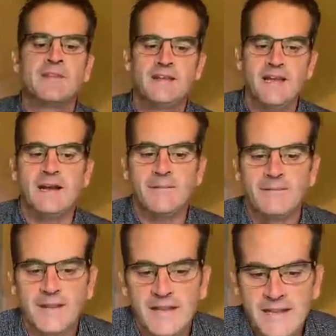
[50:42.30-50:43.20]
Yeah,
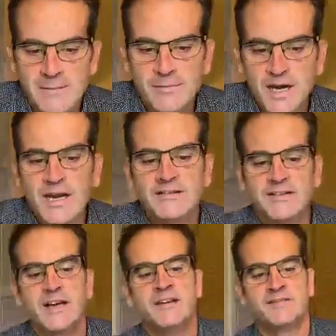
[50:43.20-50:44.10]
he buys
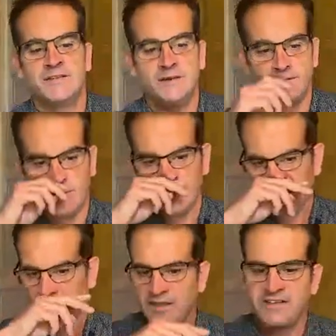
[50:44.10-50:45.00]
an ice cream.
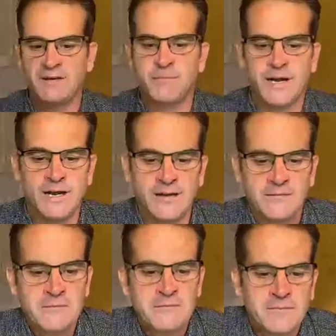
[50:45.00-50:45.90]
Does he buy
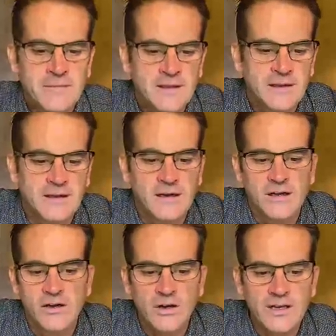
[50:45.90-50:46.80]
uh, a
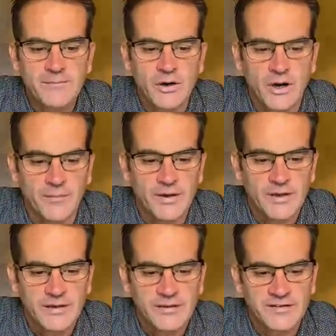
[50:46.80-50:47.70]
lollipop?
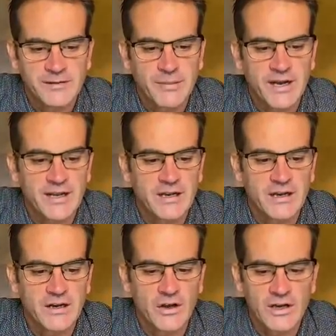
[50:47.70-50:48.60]
Does he buy
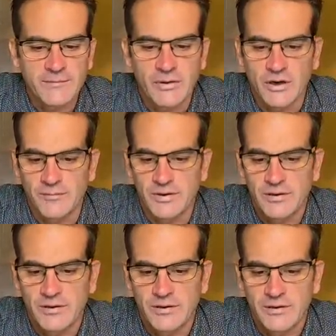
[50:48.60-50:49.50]
a, a lollipop?
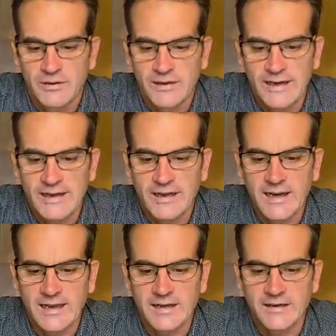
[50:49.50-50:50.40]
Lecker
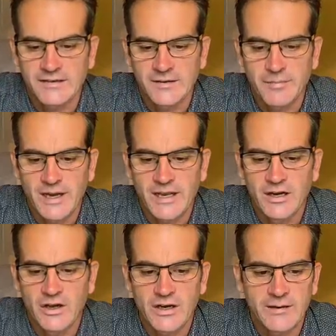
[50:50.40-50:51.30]
lecker, does he buy a
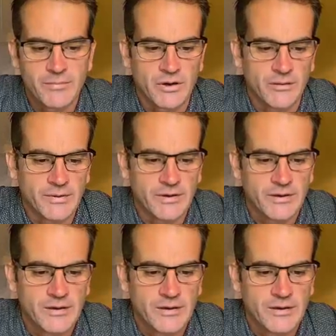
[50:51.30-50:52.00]
lollipop?